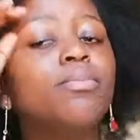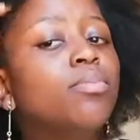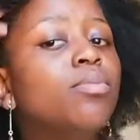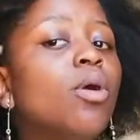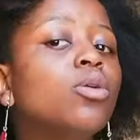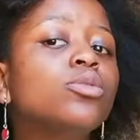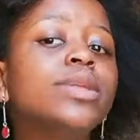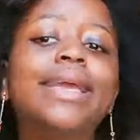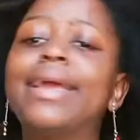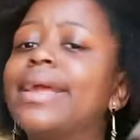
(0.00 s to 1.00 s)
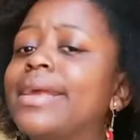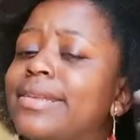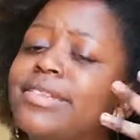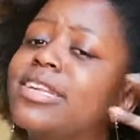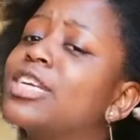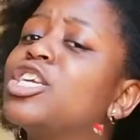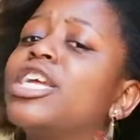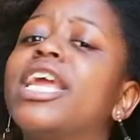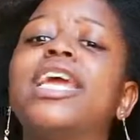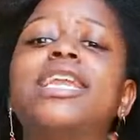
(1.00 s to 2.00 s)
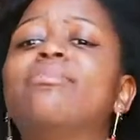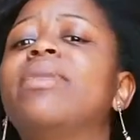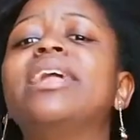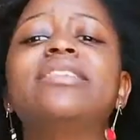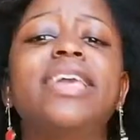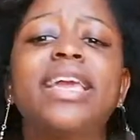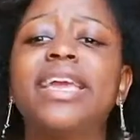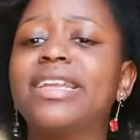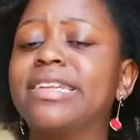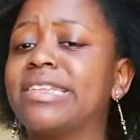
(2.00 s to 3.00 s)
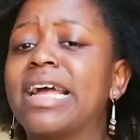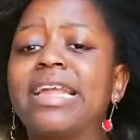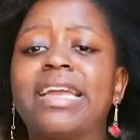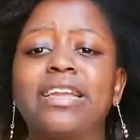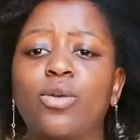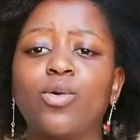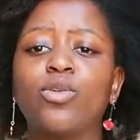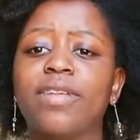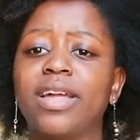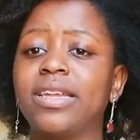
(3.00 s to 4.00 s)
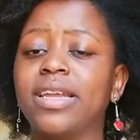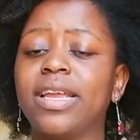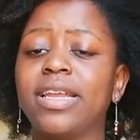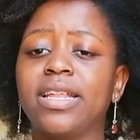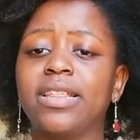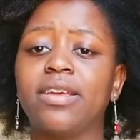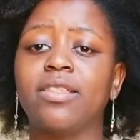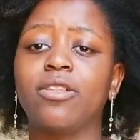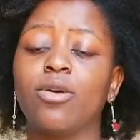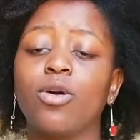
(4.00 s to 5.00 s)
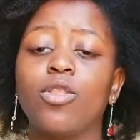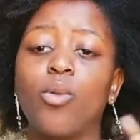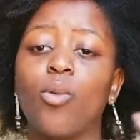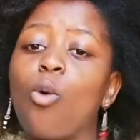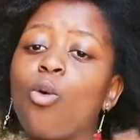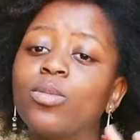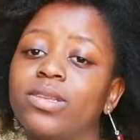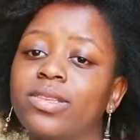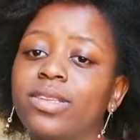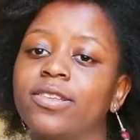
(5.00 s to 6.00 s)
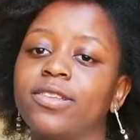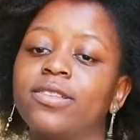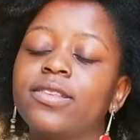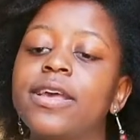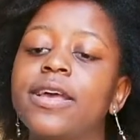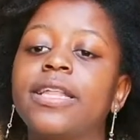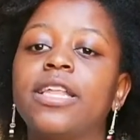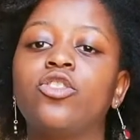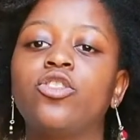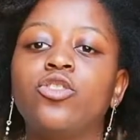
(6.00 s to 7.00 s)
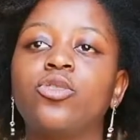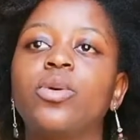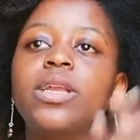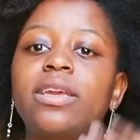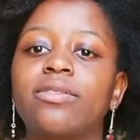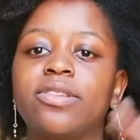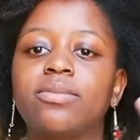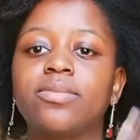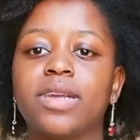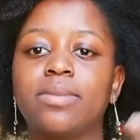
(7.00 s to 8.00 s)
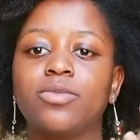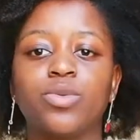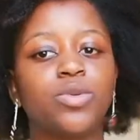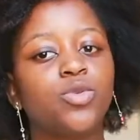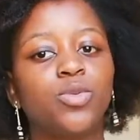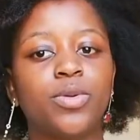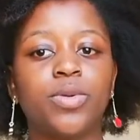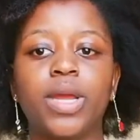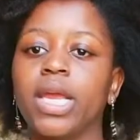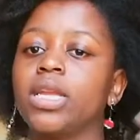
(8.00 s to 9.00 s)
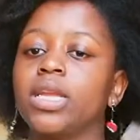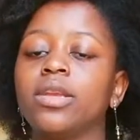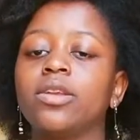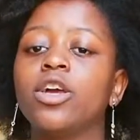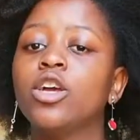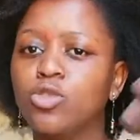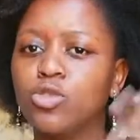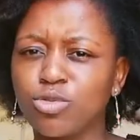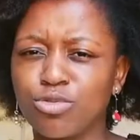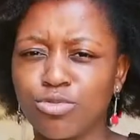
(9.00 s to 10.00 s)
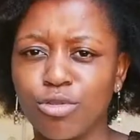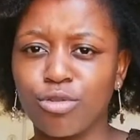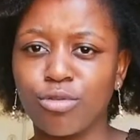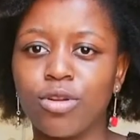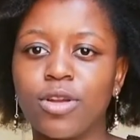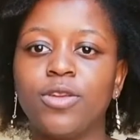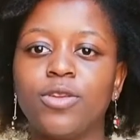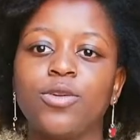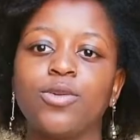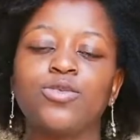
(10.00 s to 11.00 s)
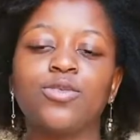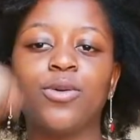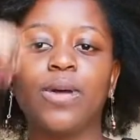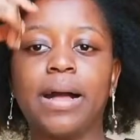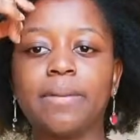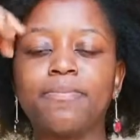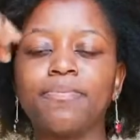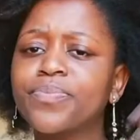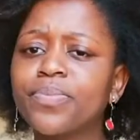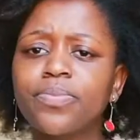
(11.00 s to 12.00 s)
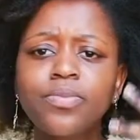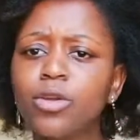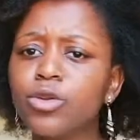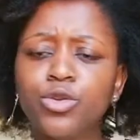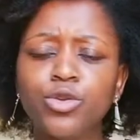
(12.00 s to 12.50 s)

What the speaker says: holding it and touching it and plaiting it and styling it and all of that in the warmer seasons, that you just want to give it some time to recuperate and just grow, you know. So you do